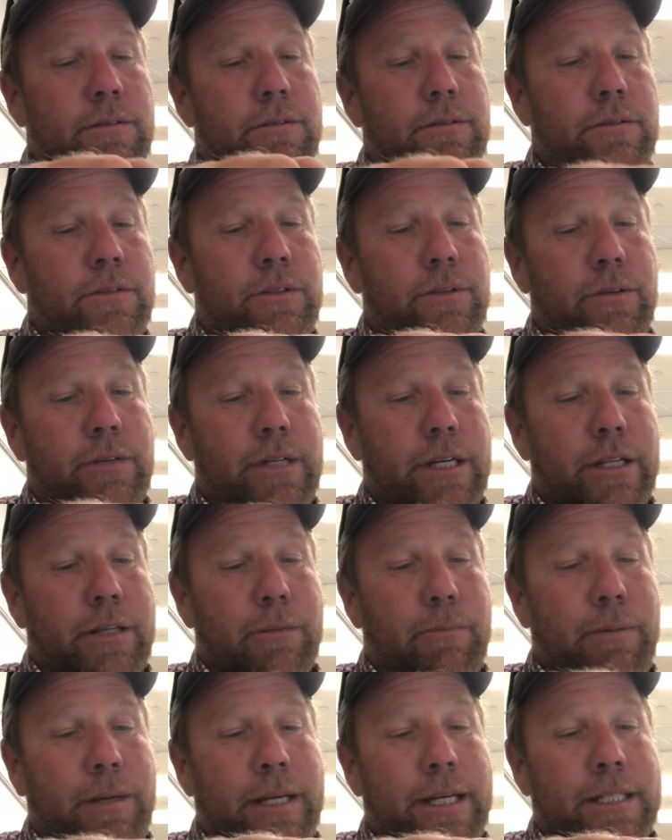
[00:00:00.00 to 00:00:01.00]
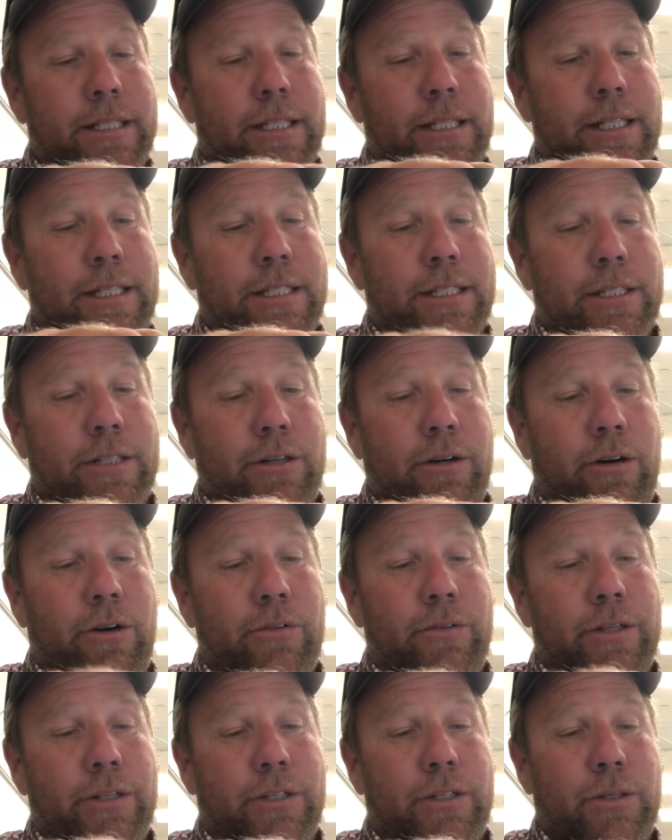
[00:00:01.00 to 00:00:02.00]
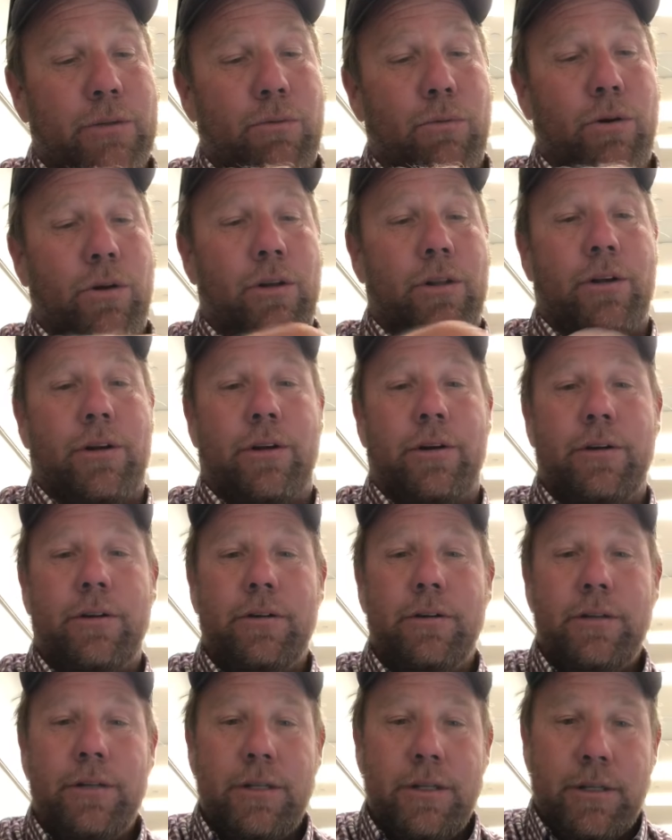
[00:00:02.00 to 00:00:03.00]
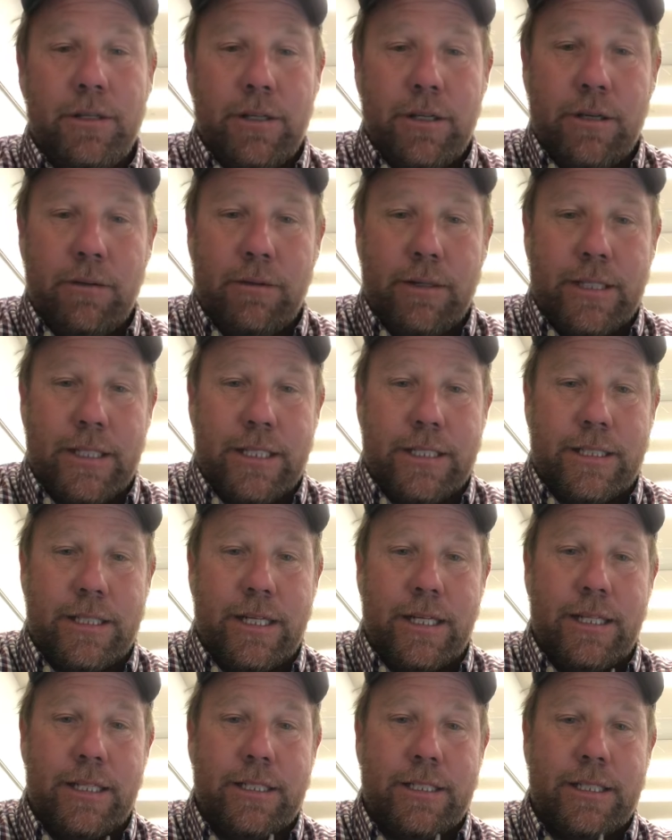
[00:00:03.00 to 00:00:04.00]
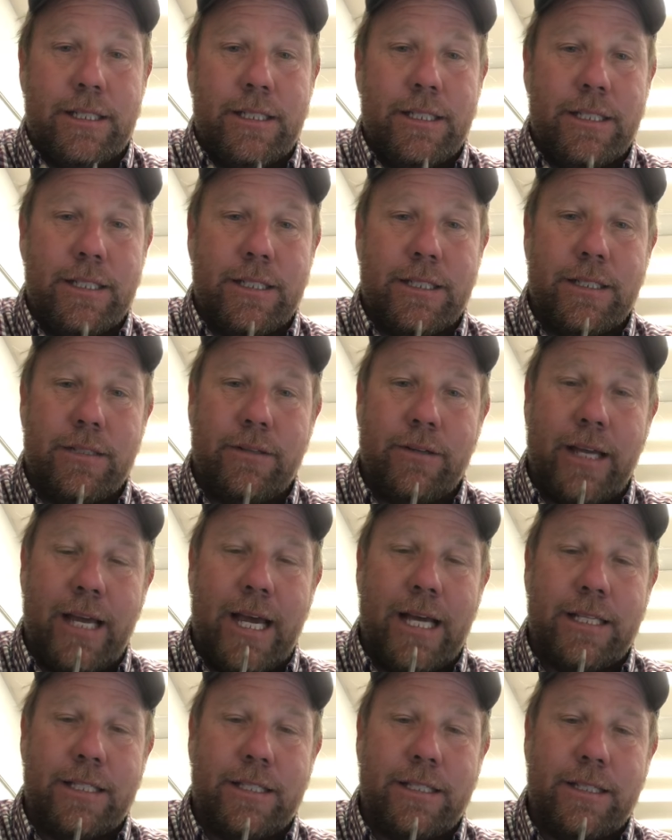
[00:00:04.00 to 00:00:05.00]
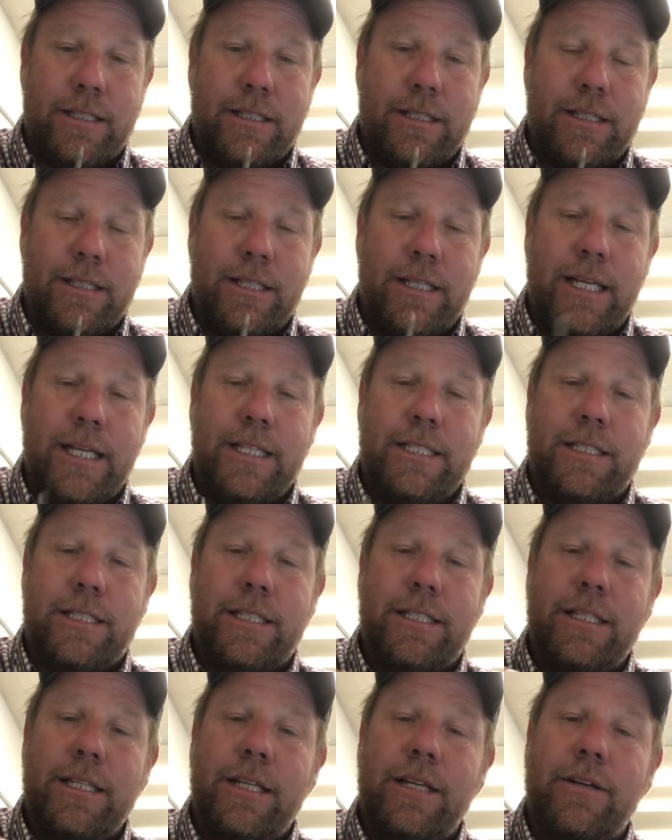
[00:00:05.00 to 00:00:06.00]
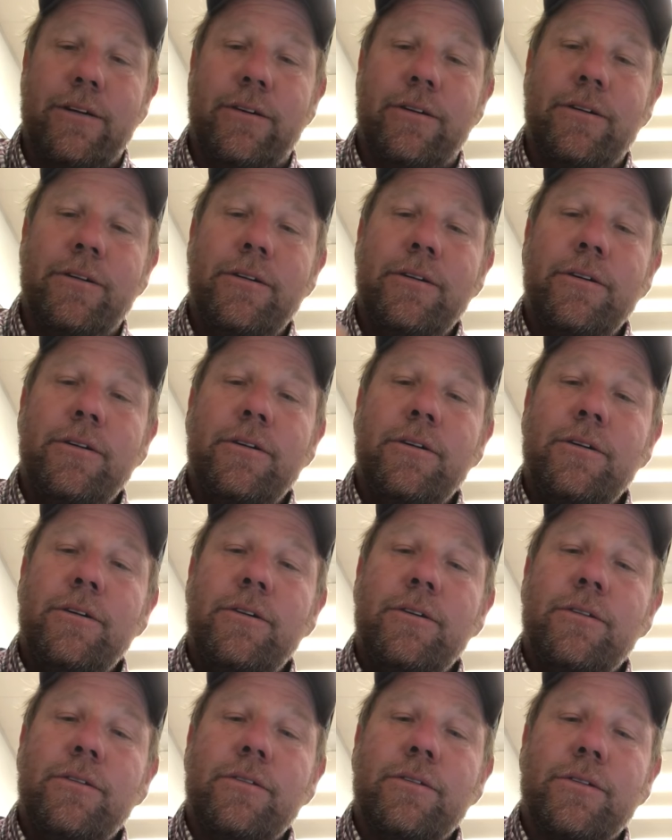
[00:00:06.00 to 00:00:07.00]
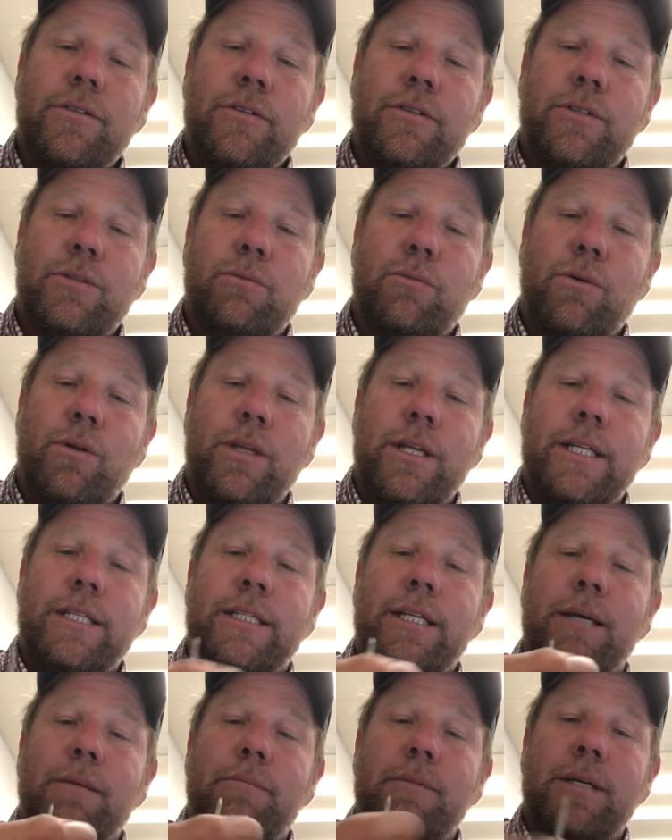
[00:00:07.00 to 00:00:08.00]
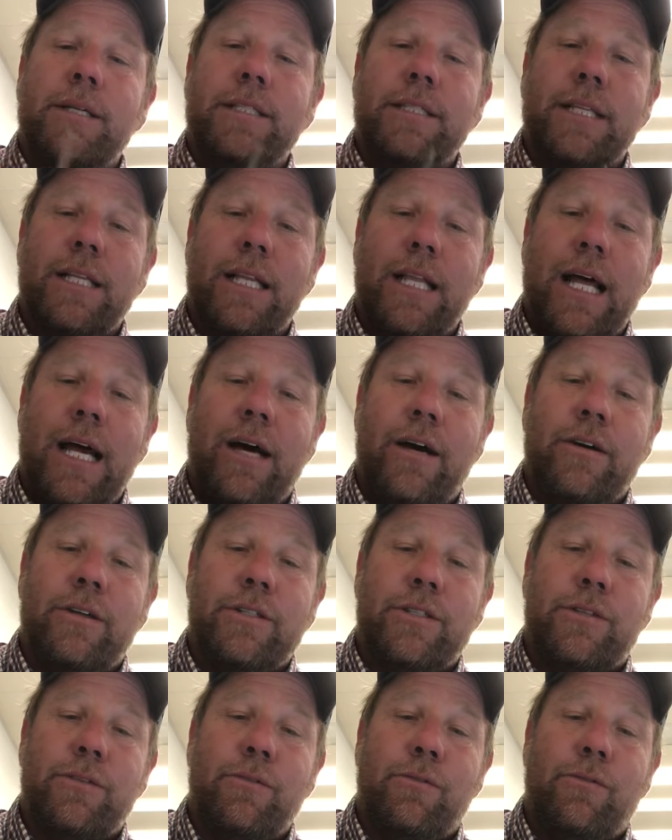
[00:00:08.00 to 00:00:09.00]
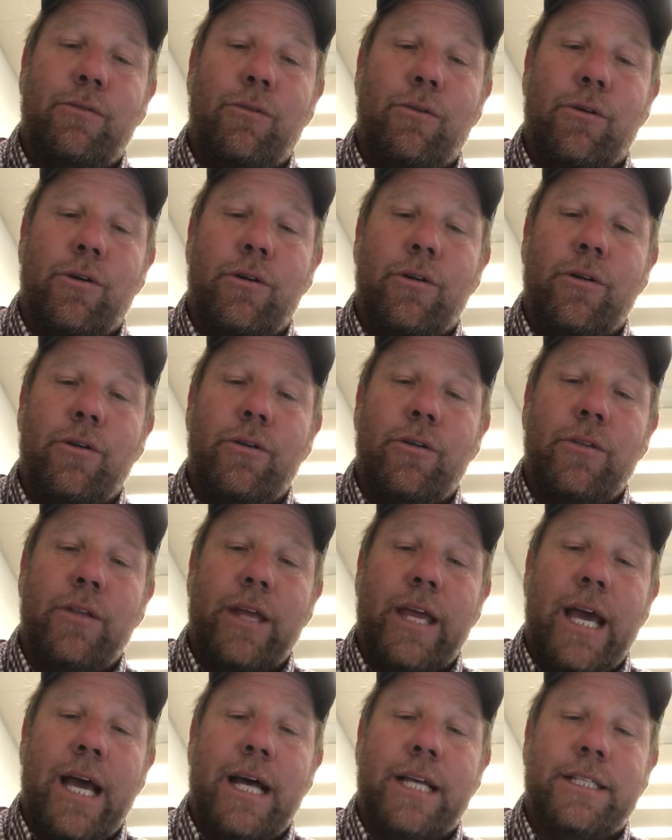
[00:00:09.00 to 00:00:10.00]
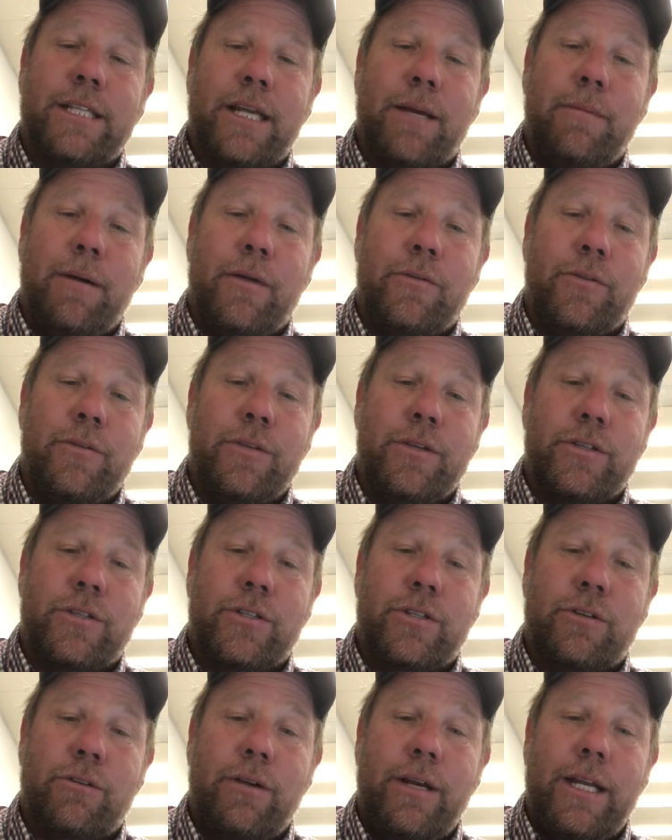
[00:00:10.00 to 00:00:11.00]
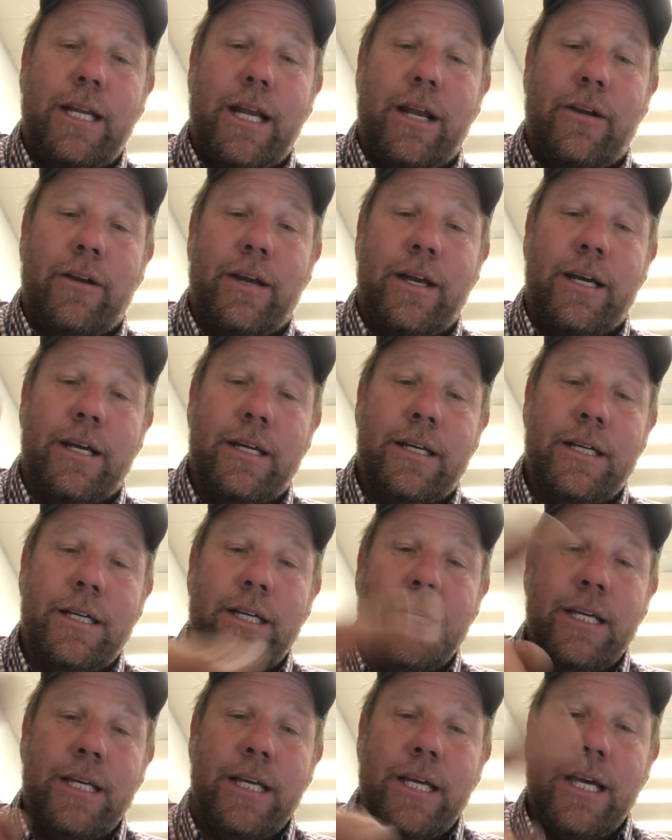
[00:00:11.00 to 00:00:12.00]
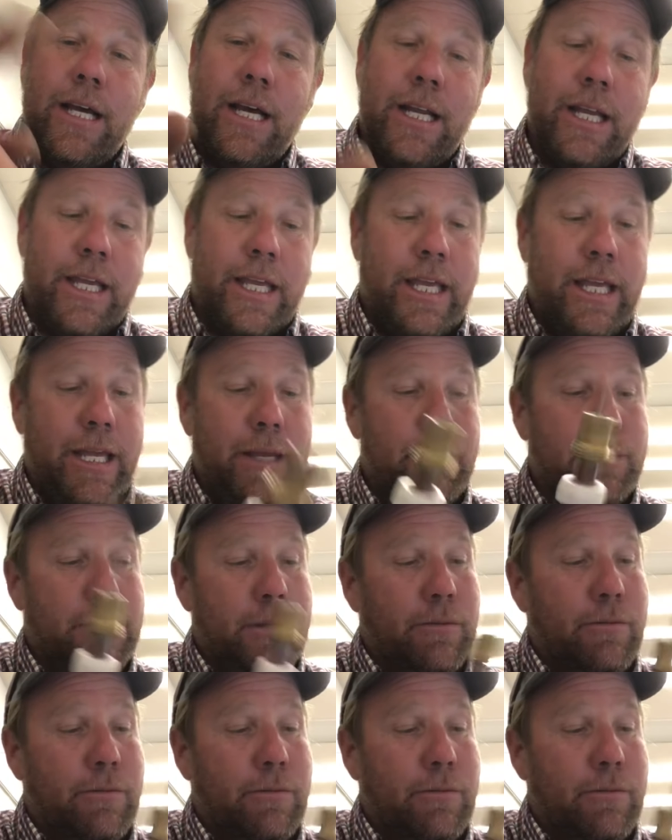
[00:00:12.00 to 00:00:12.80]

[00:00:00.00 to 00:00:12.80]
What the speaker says: to another piece, and this is called the swirler. What this does, this little gas lens here, this little swirling tip, is it allows for the gas to come out through this screen area, and it keeps it